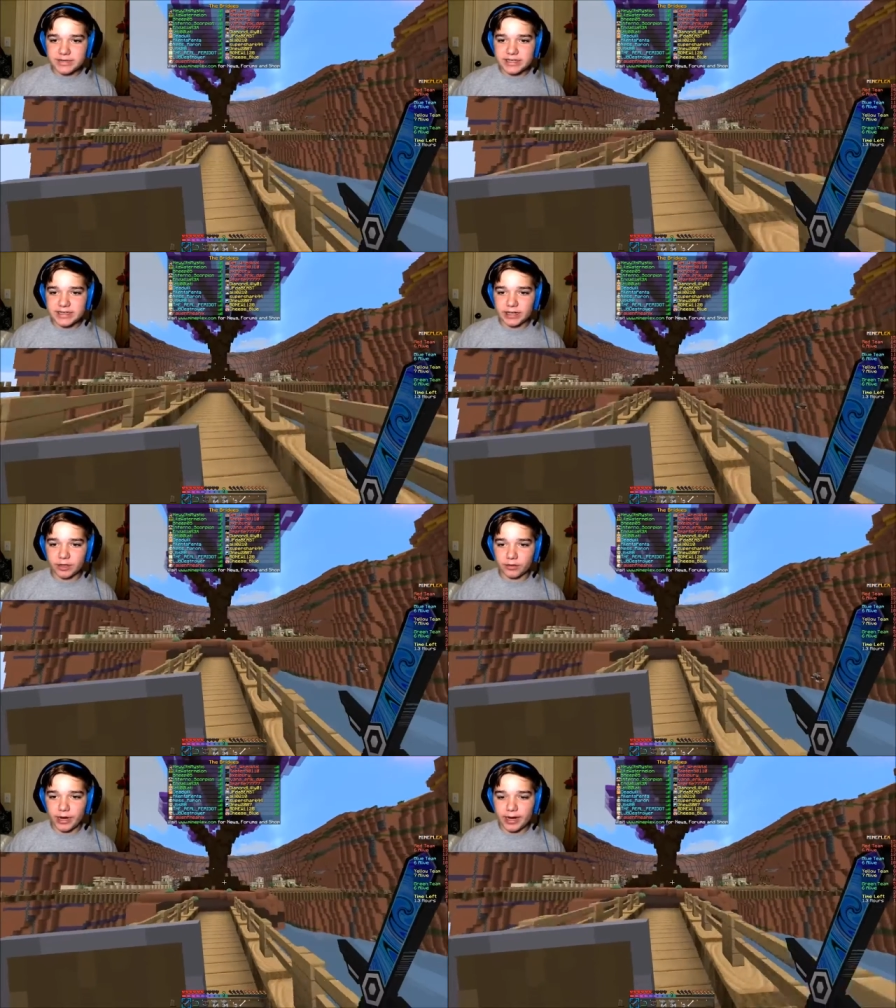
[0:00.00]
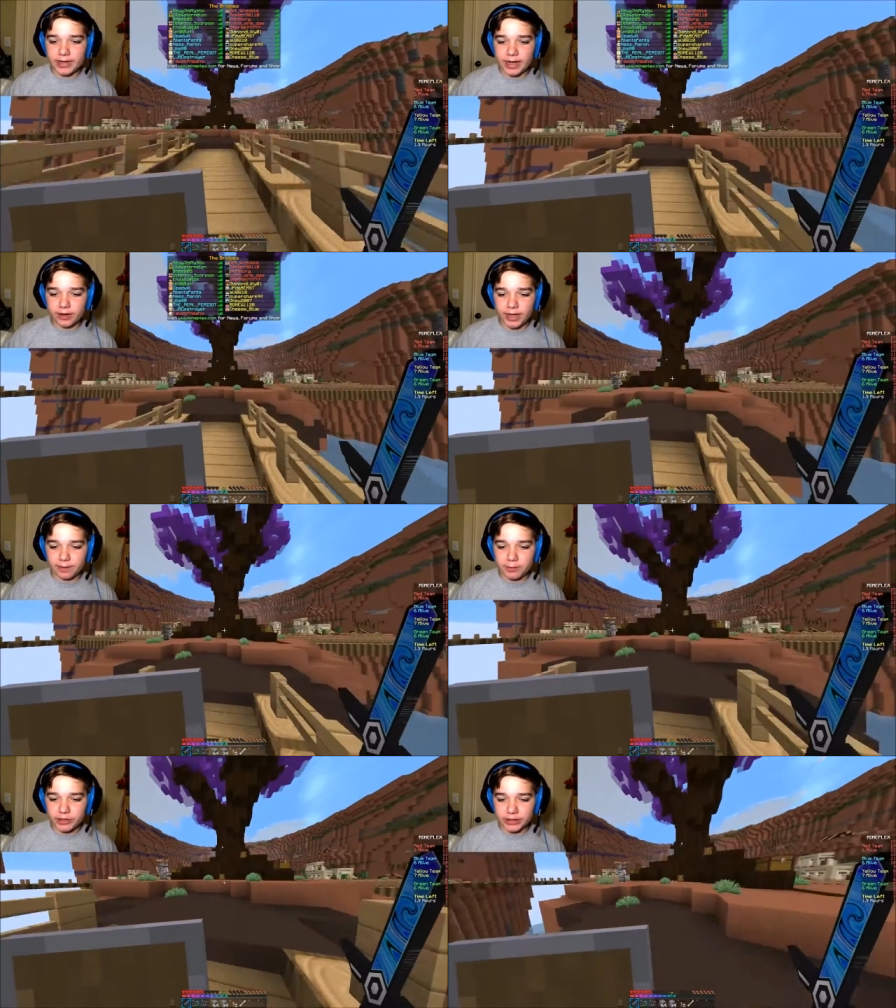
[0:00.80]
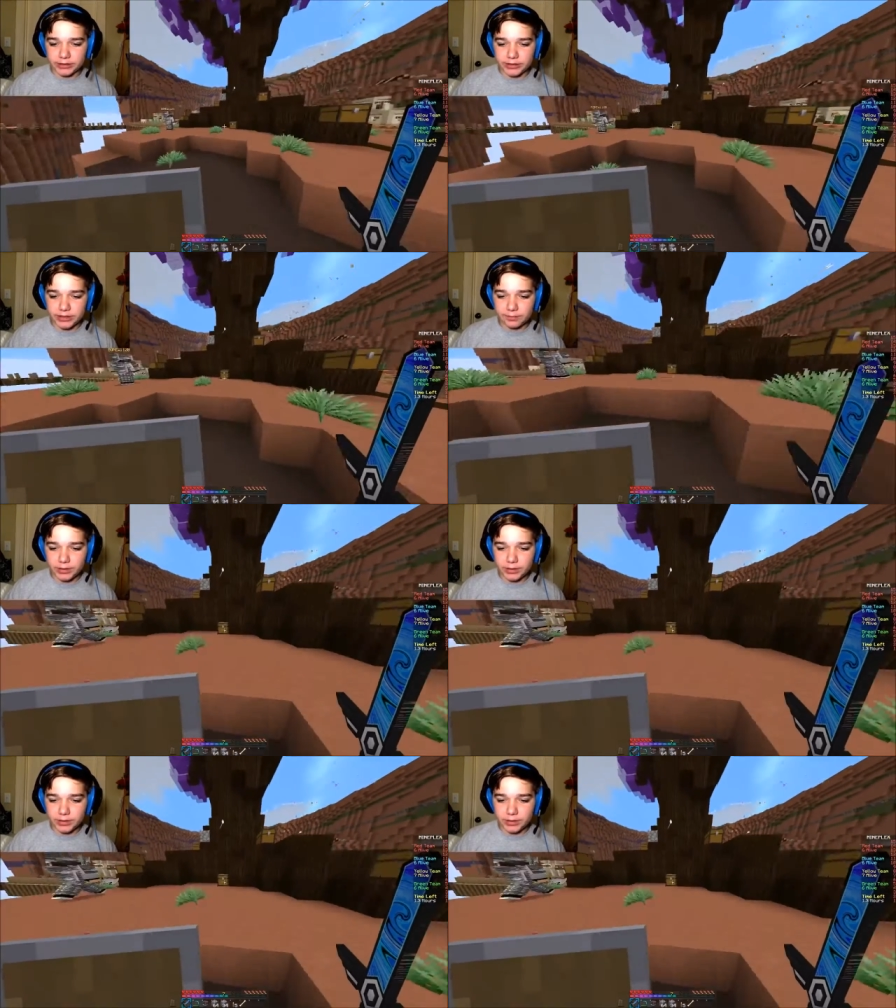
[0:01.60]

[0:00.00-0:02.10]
is yellow, right? Yeah, okay, I'm on yellow team.